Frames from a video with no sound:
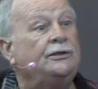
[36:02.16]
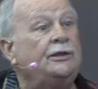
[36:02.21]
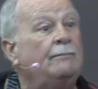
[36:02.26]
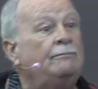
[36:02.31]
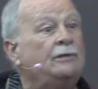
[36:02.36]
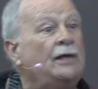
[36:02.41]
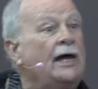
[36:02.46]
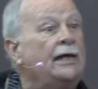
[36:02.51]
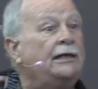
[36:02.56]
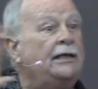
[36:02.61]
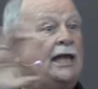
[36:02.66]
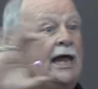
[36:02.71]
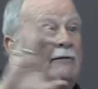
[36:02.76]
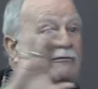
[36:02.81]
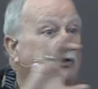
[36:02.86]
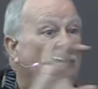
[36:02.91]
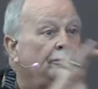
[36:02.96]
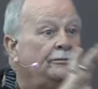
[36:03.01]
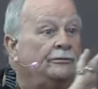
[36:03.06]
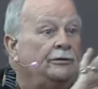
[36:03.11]
the blood
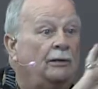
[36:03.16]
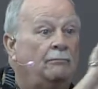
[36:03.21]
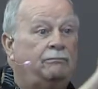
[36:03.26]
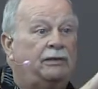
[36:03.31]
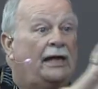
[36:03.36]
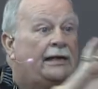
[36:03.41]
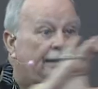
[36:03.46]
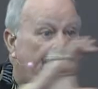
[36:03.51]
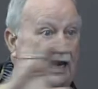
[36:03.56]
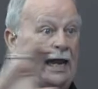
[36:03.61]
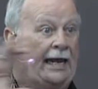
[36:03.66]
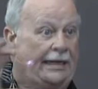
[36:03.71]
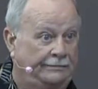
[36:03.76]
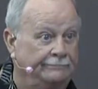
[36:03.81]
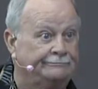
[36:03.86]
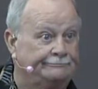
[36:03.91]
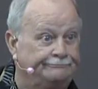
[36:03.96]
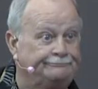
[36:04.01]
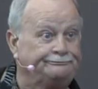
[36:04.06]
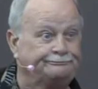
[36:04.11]
level, the bloodline.
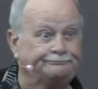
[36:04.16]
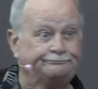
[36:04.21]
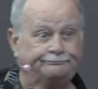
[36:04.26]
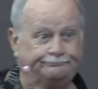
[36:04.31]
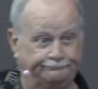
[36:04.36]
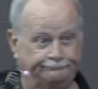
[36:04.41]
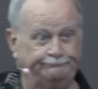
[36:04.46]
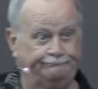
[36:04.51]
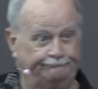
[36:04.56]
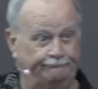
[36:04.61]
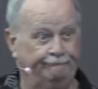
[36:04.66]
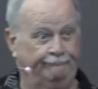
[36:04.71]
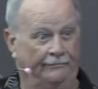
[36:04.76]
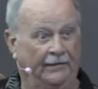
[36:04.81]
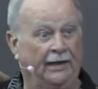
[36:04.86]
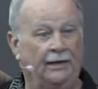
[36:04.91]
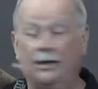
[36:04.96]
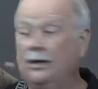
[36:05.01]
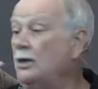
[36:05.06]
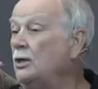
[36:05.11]

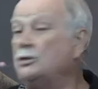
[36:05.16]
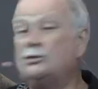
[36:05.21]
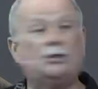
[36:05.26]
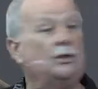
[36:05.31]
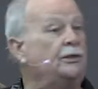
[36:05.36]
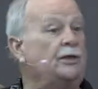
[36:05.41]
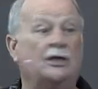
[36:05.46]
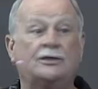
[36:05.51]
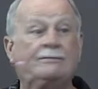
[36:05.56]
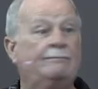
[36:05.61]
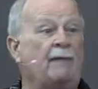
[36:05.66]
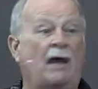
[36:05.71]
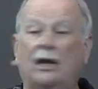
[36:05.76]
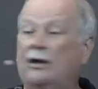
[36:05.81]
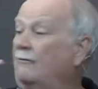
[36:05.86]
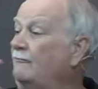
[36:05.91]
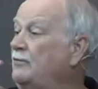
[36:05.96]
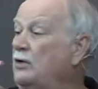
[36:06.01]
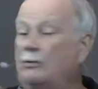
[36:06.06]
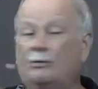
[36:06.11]
So it doesn't
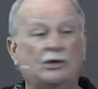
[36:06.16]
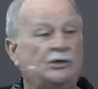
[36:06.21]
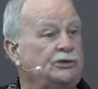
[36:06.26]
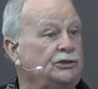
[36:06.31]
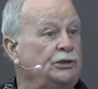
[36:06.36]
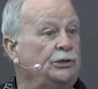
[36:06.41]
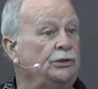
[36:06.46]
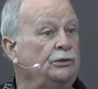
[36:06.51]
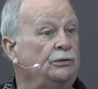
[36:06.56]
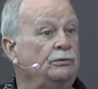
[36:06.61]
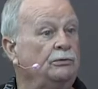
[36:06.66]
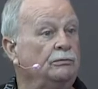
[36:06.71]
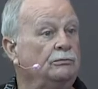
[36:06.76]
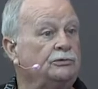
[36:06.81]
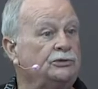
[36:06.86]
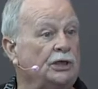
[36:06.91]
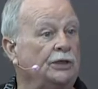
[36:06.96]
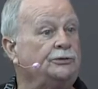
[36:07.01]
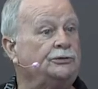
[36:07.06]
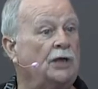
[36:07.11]
matter if you were Jew,
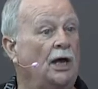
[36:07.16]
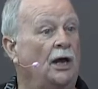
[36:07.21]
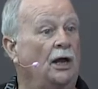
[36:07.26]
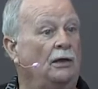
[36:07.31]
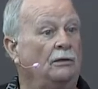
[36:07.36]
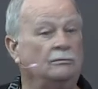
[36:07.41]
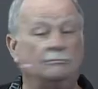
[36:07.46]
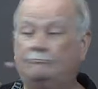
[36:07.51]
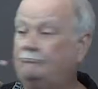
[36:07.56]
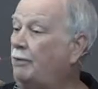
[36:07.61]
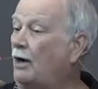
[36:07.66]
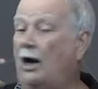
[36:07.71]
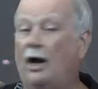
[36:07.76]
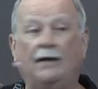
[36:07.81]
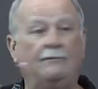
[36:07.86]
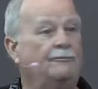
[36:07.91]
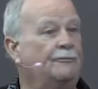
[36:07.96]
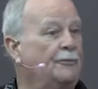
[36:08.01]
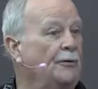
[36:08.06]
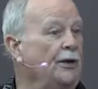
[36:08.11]
Gentile,
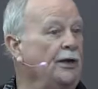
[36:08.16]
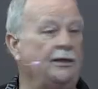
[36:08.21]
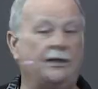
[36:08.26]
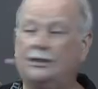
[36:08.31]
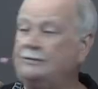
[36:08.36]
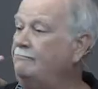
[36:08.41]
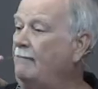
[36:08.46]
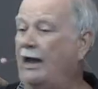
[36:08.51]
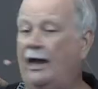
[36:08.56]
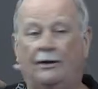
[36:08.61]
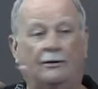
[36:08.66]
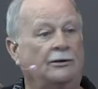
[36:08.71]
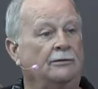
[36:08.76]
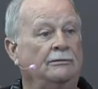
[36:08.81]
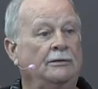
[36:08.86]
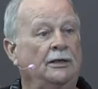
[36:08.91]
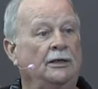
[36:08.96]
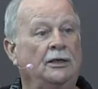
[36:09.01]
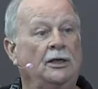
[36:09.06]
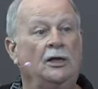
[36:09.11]
bond free, doesn't matter.
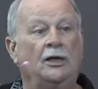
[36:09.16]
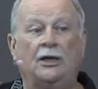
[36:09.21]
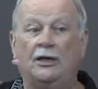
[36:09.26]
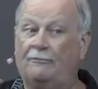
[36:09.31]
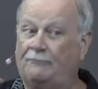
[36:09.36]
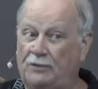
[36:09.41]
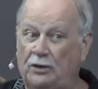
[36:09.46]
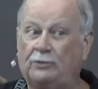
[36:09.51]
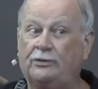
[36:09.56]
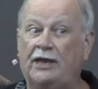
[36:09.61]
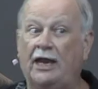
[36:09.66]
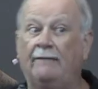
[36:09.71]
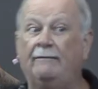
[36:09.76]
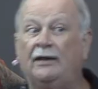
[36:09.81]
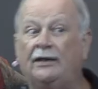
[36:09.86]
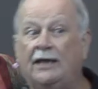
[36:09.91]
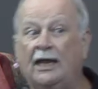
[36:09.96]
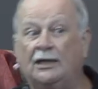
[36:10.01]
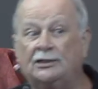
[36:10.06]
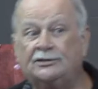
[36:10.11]
If you came
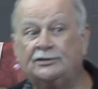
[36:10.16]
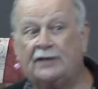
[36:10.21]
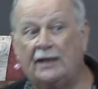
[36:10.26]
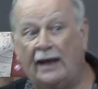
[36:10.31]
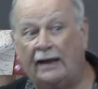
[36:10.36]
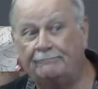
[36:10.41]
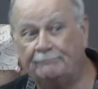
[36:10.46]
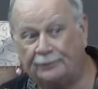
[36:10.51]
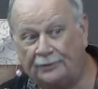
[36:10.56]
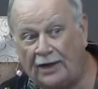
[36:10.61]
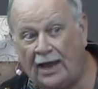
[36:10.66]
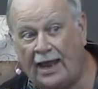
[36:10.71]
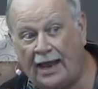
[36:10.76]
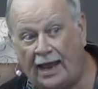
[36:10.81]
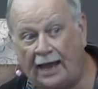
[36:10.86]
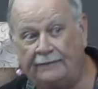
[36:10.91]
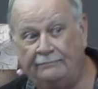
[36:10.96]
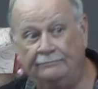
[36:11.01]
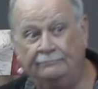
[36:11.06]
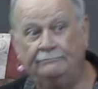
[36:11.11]
against that
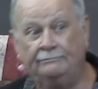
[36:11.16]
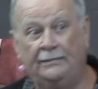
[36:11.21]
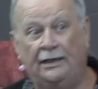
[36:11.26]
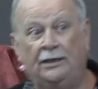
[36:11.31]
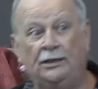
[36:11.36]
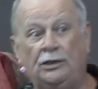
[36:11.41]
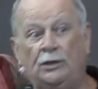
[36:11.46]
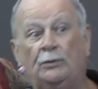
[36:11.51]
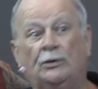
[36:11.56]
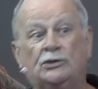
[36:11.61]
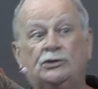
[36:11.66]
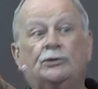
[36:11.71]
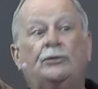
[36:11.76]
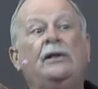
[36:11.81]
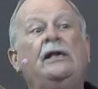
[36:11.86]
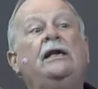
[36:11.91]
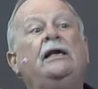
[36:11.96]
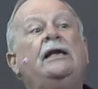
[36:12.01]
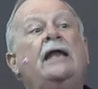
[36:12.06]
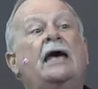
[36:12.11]
plan, you were
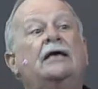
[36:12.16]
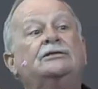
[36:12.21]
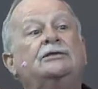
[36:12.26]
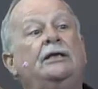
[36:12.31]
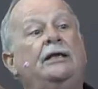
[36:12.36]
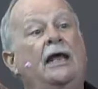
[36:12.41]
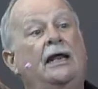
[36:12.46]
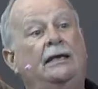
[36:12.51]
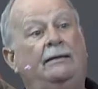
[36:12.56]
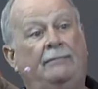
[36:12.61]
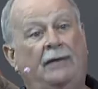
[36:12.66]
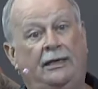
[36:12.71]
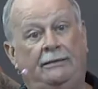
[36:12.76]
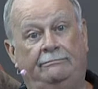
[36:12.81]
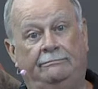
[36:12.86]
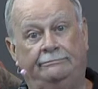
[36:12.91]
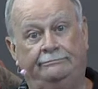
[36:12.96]
treated as an enemy.